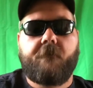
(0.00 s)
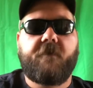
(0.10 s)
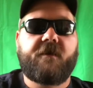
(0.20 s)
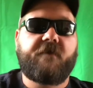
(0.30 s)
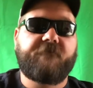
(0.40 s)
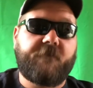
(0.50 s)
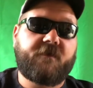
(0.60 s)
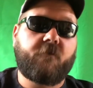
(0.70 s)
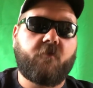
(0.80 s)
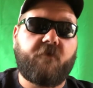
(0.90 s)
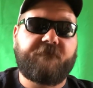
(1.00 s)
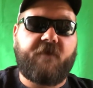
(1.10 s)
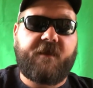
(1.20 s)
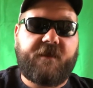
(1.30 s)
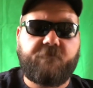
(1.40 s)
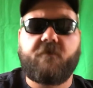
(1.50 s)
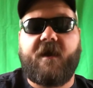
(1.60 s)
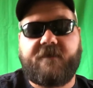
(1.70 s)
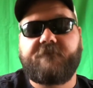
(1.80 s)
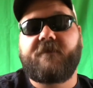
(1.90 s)
But for my number 1 flathead will
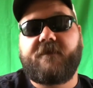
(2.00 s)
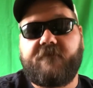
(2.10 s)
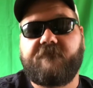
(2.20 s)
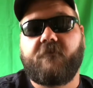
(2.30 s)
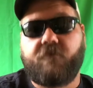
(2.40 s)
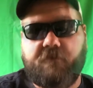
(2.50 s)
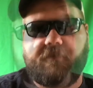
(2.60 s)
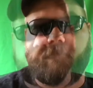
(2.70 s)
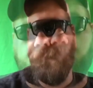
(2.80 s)
have to be for bluegill.